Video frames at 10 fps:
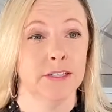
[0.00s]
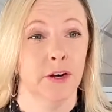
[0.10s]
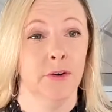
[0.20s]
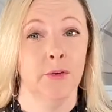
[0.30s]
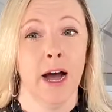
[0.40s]

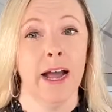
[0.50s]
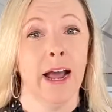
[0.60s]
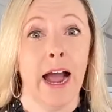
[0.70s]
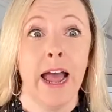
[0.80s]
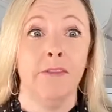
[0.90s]
So
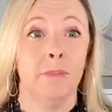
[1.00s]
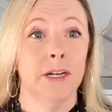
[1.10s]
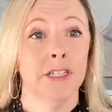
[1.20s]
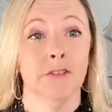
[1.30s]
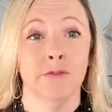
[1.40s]
I have a
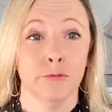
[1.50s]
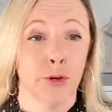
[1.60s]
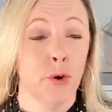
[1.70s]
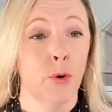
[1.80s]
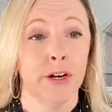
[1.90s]
bunch of
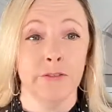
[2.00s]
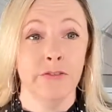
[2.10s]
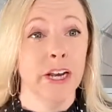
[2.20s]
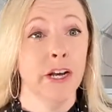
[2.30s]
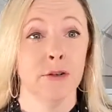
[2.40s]
recorded
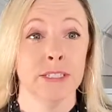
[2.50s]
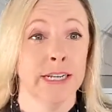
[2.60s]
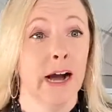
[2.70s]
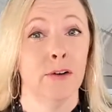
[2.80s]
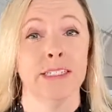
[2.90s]
videos
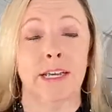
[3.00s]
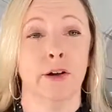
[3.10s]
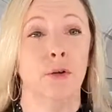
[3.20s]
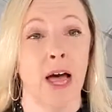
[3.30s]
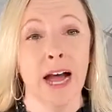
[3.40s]
now because I
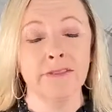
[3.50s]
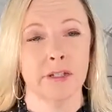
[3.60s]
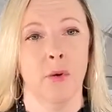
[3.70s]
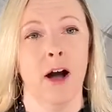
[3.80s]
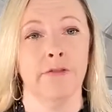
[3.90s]
go live
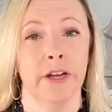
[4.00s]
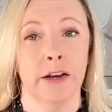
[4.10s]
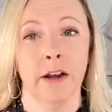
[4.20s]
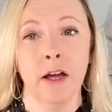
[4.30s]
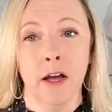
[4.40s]
so
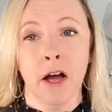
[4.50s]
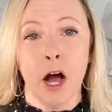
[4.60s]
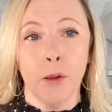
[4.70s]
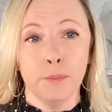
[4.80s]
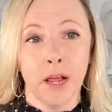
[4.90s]
often.
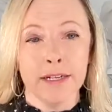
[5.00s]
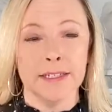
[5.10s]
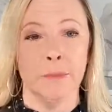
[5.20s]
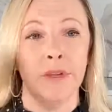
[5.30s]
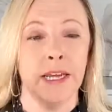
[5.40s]
I'll pluck
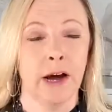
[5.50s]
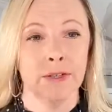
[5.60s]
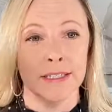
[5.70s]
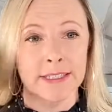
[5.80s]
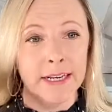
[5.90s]
something out
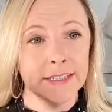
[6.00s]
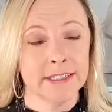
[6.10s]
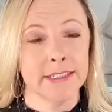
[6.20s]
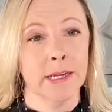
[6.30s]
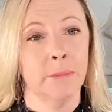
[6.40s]
and send it
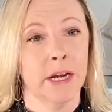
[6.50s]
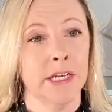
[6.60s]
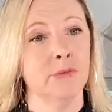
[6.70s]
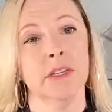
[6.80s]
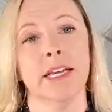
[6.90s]
to
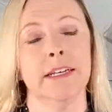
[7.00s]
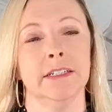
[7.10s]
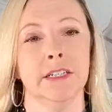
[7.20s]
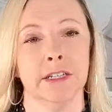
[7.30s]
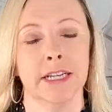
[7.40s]
somebody
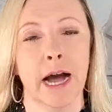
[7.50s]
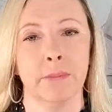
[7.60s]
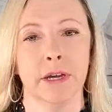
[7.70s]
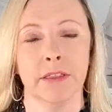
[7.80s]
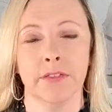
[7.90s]
related to the
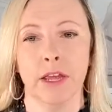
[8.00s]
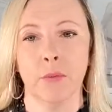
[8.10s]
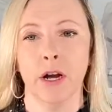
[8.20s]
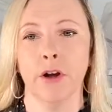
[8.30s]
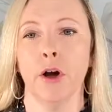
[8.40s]
topic that they
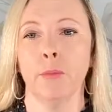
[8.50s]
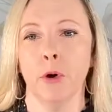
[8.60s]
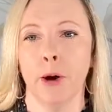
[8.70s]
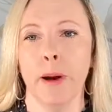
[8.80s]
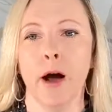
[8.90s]
want to know
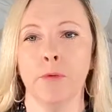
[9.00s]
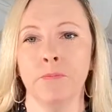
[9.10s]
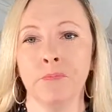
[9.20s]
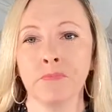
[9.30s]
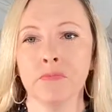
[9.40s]
more about.
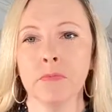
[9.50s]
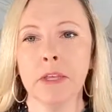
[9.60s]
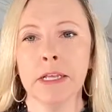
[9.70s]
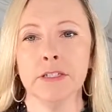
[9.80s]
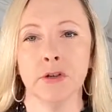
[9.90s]

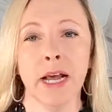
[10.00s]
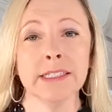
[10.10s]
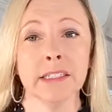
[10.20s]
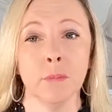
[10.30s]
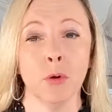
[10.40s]
So
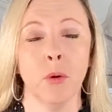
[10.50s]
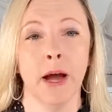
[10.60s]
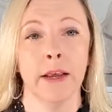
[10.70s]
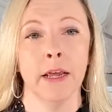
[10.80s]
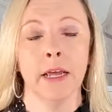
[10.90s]
that's number
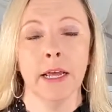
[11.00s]
one.